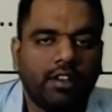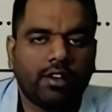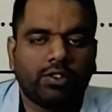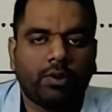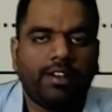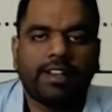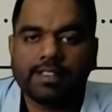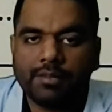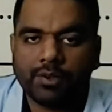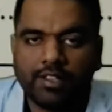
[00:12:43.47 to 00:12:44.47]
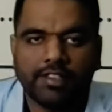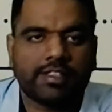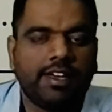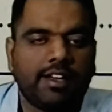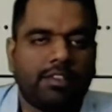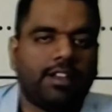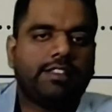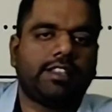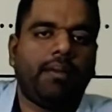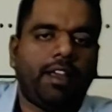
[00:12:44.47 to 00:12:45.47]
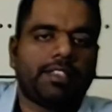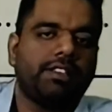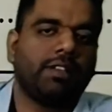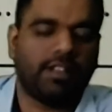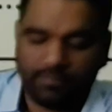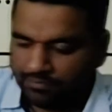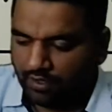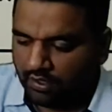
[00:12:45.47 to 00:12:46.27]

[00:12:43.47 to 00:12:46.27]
It also provides the calcium storage in skeletal muscle. Guys, this MS means muscle.